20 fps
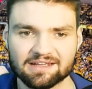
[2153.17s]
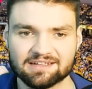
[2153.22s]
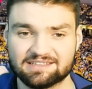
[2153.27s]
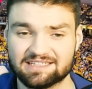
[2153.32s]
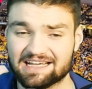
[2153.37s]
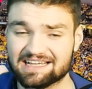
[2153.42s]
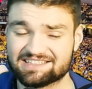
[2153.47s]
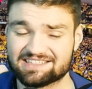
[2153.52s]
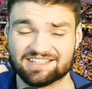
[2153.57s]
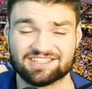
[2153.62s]

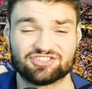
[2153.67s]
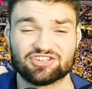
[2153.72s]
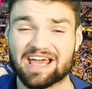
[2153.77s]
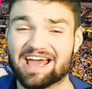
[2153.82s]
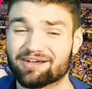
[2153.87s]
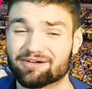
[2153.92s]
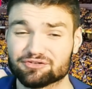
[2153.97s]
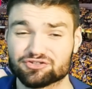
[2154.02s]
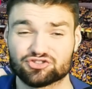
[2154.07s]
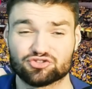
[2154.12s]
Takes the
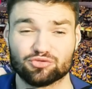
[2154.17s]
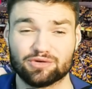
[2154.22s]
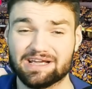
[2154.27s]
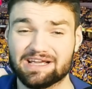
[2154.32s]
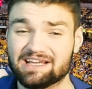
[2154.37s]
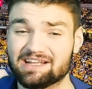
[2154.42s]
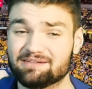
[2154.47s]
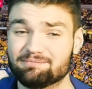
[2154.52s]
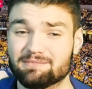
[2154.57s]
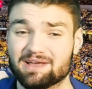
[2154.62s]
stagger
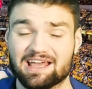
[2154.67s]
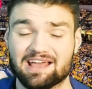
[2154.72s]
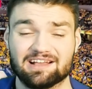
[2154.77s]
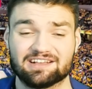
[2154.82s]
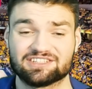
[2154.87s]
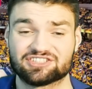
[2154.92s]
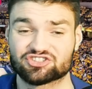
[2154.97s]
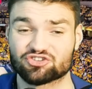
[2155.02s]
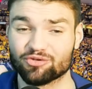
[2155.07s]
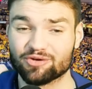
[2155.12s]
screen
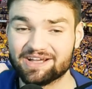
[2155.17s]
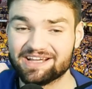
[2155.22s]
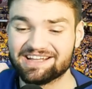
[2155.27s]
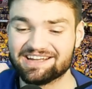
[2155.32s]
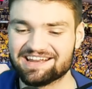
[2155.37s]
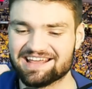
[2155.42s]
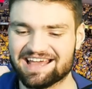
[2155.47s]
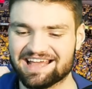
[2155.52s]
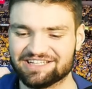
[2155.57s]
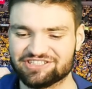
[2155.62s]

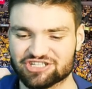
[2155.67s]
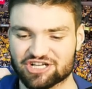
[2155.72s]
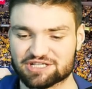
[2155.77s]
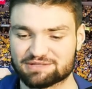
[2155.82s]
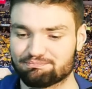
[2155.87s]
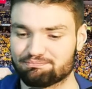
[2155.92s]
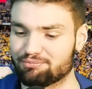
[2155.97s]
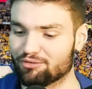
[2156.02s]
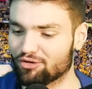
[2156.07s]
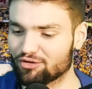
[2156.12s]
and
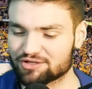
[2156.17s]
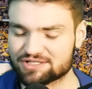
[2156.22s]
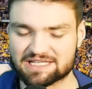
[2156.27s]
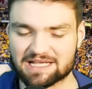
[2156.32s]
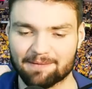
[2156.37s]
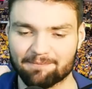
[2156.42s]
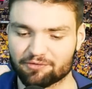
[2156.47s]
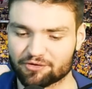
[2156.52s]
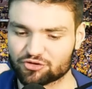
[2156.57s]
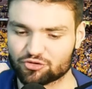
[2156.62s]
just pulls
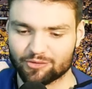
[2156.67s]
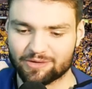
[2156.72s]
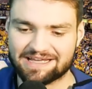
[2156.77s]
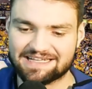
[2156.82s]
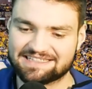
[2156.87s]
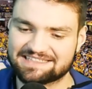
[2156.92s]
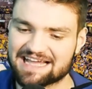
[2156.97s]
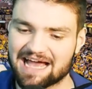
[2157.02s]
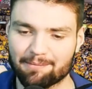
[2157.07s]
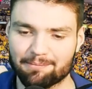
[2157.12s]
up for
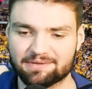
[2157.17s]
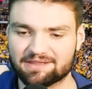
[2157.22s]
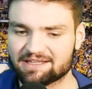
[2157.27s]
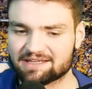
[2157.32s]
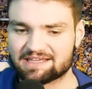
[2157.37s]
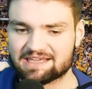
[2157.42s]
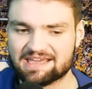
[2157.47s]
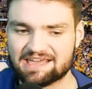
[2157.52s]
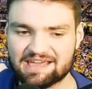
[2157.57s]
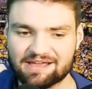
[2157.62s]
three, top of the
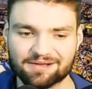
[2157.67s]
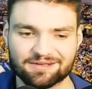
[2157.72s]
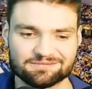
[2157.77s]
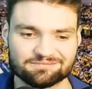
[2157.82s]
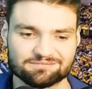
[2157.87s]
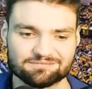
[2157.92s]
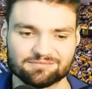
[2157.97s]
key.